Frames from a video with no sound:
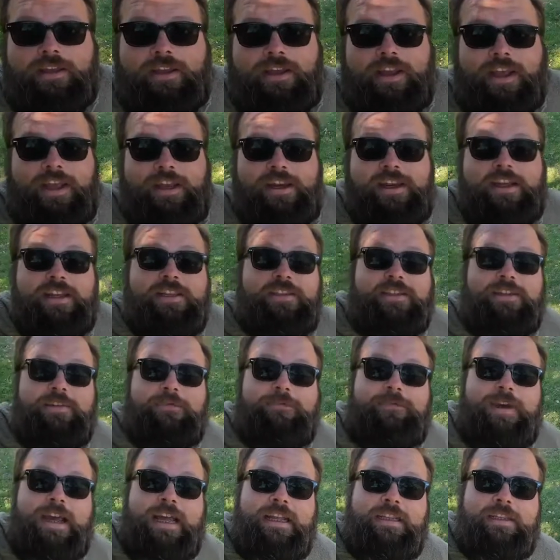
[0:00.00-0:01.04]
In his
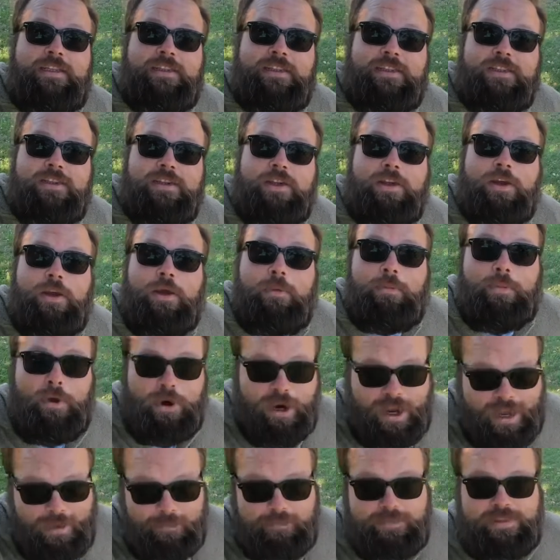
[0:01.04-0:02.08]
defense,
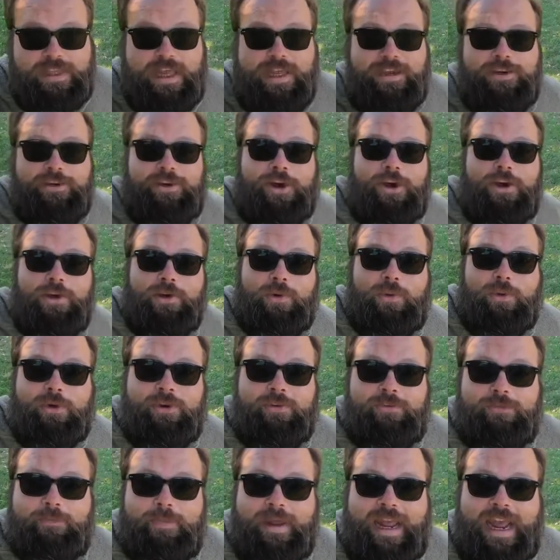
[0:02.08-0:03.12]
perhaps that dog would
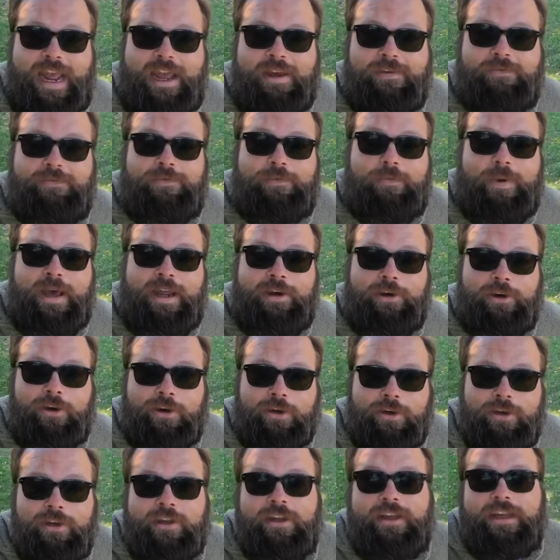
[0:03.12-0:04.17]
have behaved better
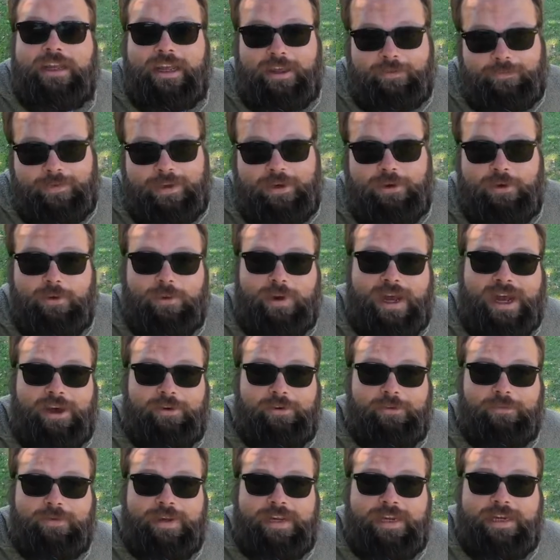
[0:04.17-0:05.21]
if he knew how
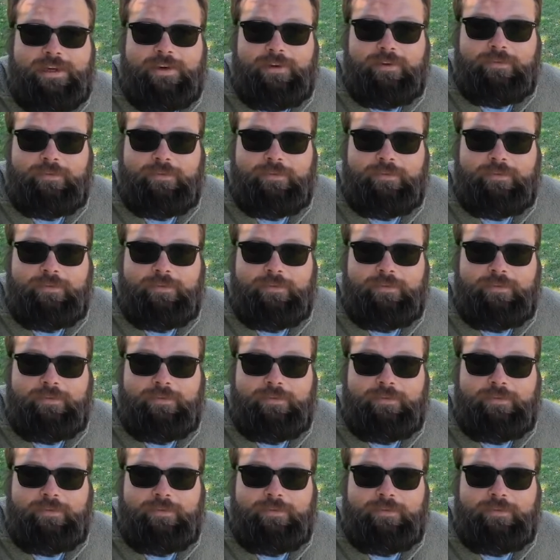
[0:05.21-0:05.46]
to read.